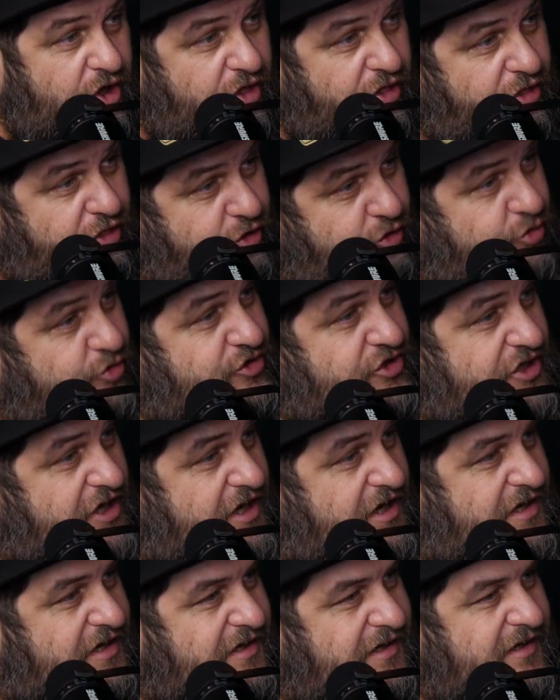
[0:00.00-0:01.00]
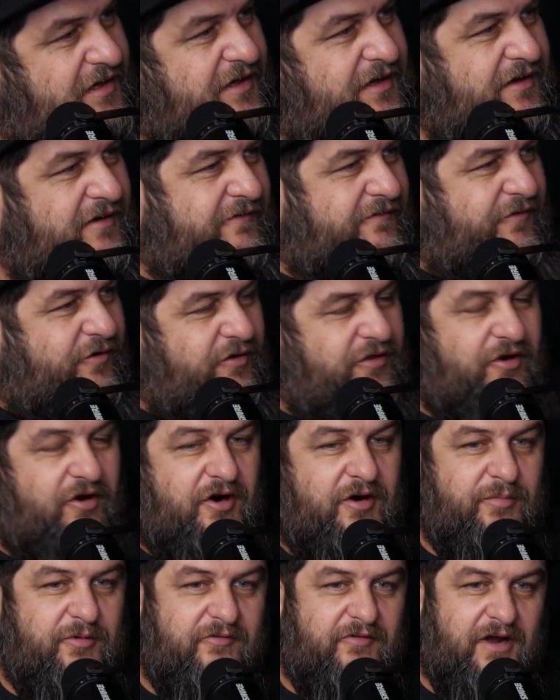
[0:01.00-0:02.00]
thuja for the
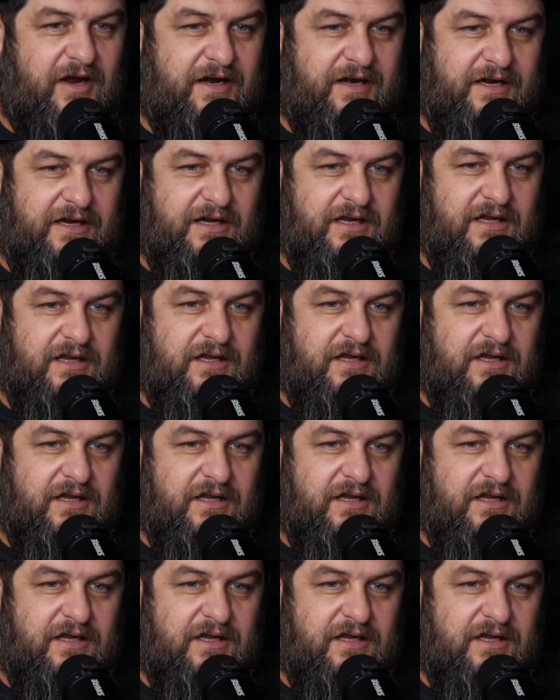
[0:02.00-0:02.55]
arborvitae.